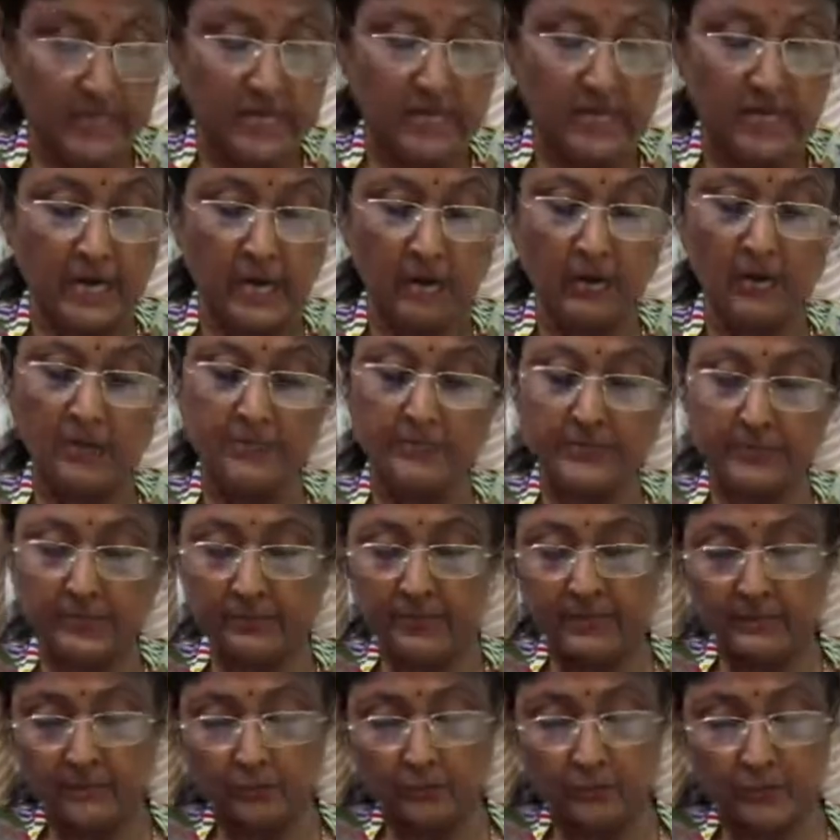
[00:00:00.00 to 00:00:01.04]
Now I am
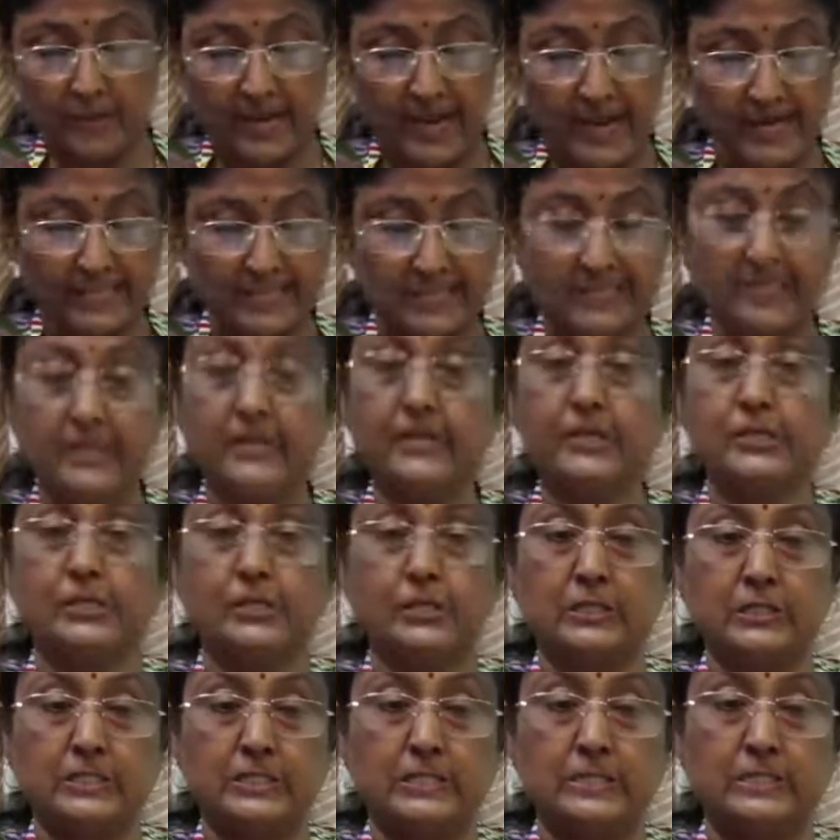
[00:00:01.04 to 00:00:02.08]
coming to the
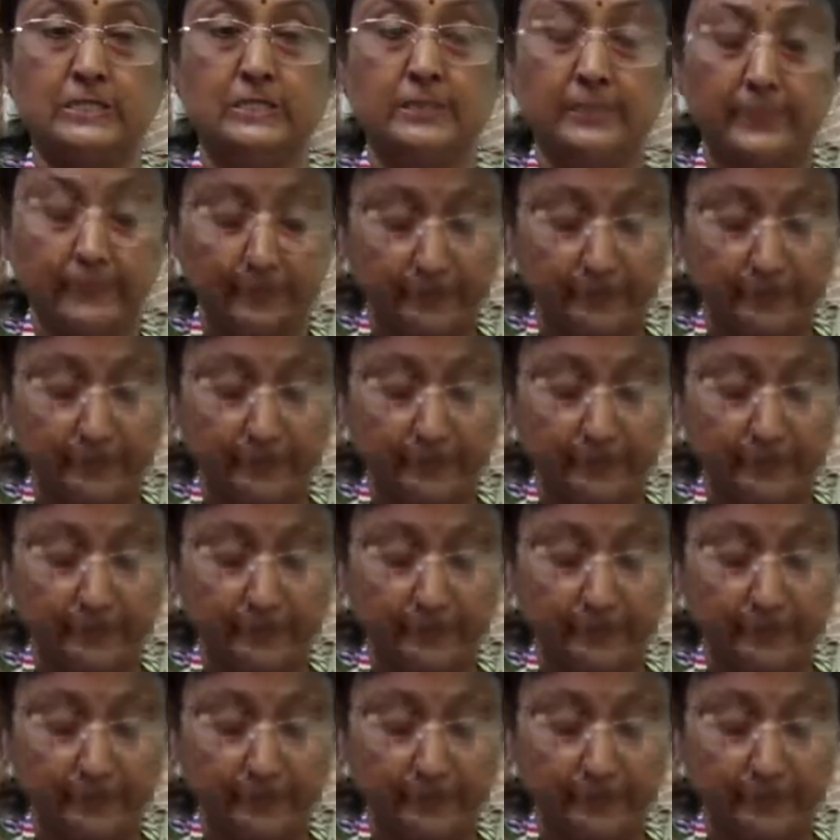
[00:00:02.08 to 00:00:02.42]
accelerations.